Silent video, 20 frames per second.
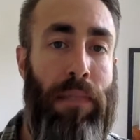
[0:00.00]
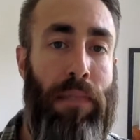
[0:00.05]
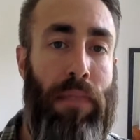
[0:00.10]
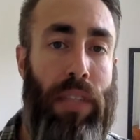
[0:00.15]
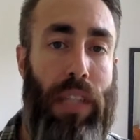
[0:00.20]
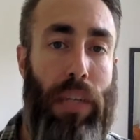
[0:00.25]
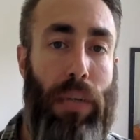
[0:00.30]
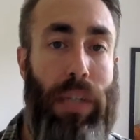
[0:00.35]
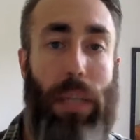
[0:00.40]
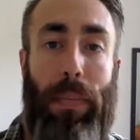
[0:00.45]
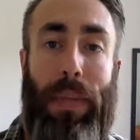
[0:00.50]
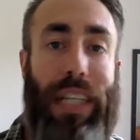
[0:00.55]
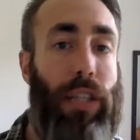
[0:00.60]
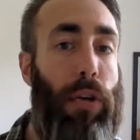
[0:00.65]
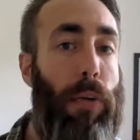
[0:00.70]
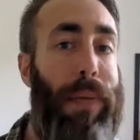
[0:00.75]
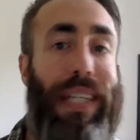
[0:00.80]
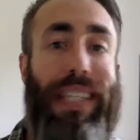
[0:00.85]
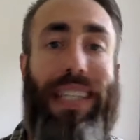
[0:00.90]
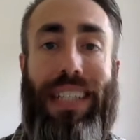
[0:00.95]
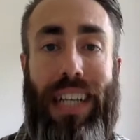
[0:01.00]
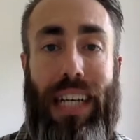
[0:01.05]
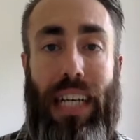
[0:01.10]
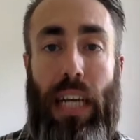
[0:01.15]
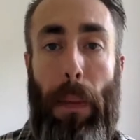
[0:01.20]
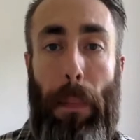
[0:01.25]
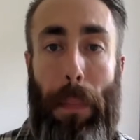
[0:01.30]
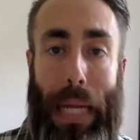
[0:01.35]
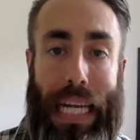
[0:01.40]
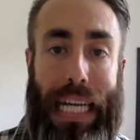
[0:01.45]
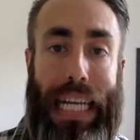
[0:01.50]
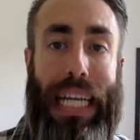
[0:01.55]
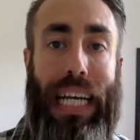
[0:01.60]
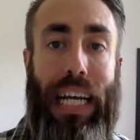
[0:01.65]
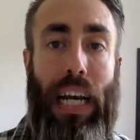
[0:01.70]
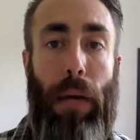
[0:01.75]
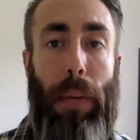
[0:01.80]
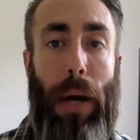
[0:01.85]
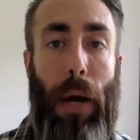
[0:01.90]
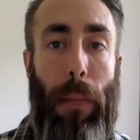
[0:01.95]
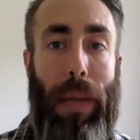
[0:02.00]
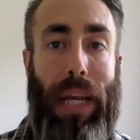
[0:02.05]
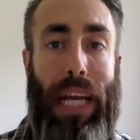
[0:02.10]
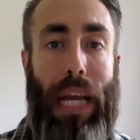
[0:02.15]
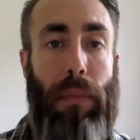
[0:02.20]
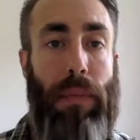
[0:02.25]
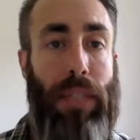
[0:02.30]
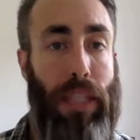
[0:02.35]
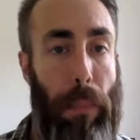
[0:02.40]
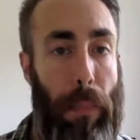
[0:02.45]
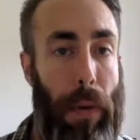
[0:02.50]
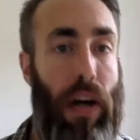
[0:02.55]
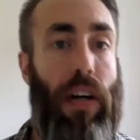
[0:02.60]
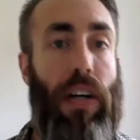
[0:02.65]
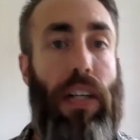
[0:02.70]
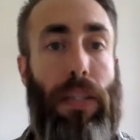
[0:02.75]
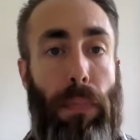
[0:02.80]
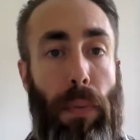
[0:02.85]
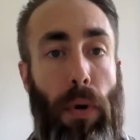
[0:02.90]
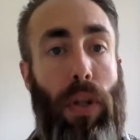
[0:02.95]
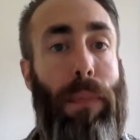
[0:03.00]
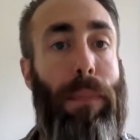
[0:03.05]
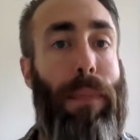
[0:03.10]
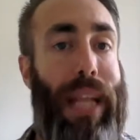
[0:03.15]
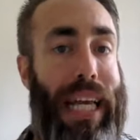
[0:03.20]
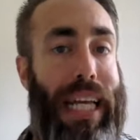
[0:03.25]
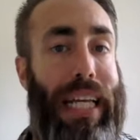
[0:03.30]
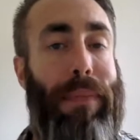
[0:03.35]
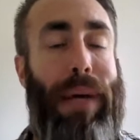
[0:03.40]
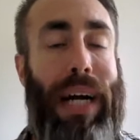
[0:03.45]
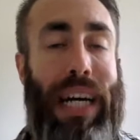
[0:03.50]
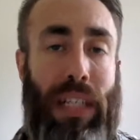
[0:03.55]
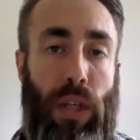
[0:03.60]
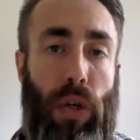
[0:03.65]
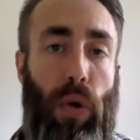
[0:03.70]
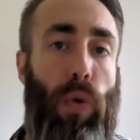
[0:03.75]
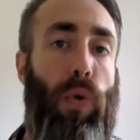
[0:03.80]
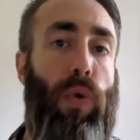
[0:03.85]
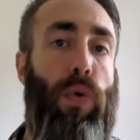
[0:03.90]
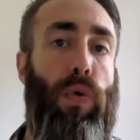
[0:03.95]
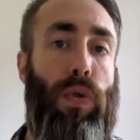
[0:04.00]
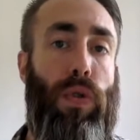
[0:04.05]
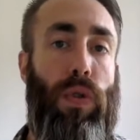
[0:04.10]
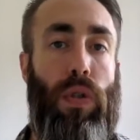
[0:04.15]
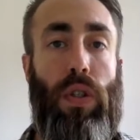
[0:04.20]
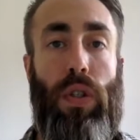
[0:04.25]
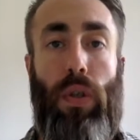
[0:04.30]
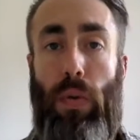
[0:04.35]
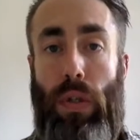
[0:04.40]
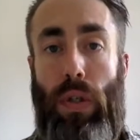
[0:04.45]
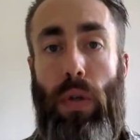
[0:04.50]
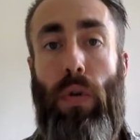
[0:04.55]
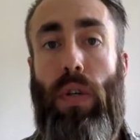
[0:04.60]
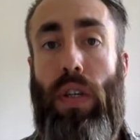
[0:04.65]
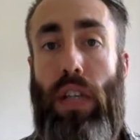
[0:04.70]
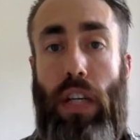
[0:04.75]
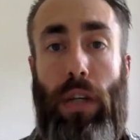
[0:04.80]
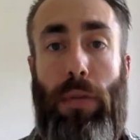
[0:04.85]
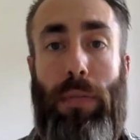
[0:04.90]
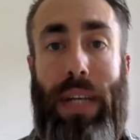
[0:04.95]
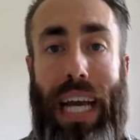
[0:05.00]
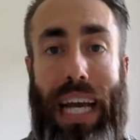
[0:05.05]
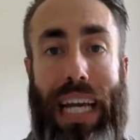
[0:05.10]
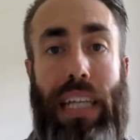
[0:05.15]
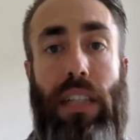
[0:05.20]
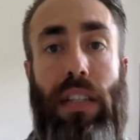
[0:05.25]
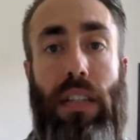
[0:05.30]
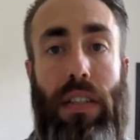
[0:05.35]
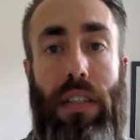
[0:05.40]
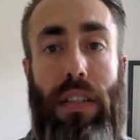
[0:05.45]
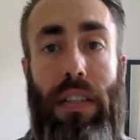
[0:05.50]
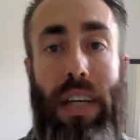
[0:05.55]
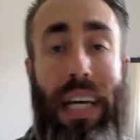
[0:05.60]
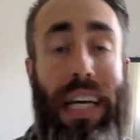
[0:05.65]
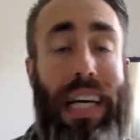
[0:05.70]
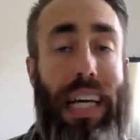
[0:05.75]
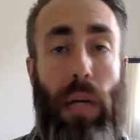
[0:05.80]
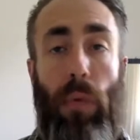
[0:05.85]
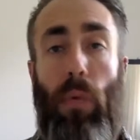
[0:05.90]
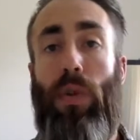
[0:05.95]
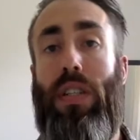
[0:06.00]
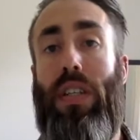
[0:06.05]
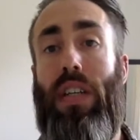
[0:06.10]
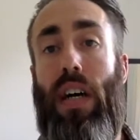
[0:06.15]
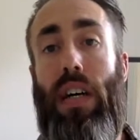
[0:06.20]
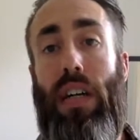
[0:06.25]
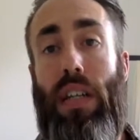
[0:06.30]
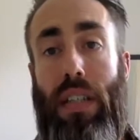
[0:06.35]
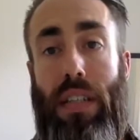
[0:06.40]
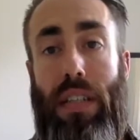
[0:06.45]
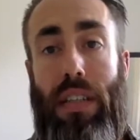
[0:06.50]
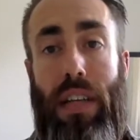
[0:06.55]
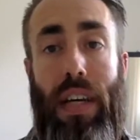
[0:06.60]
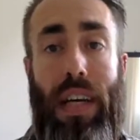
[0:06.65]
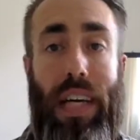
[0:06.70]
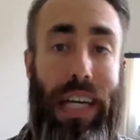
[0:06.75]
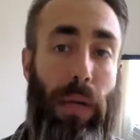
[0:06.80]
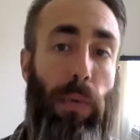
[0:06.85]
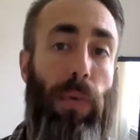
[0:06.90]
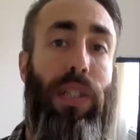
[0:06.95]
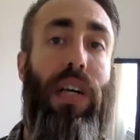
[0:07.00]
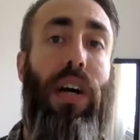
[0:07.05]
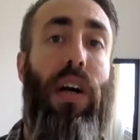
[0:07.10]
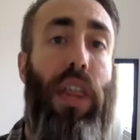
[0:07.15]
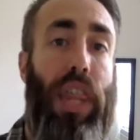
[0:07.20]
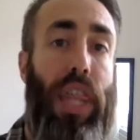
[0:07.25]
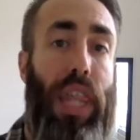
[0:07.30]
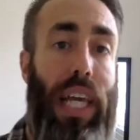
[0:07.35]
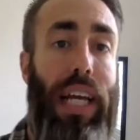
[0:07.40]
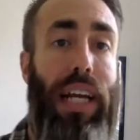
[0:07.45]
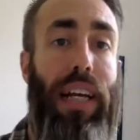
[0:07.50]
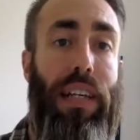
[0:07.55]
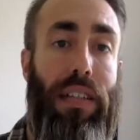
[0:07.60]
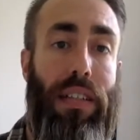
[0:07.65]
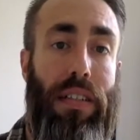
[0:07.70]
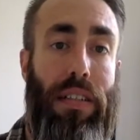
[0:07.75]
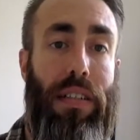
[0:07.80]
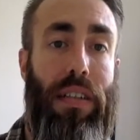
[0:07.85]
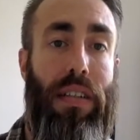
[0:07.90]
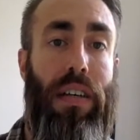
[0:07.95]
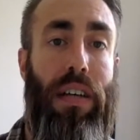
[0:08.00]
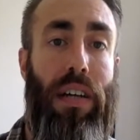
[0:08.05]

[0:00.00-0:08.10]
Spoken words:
There is something tremendously appealing about being able to pass both blame and cause onto a non-human agent. It wasn't us, it was our things.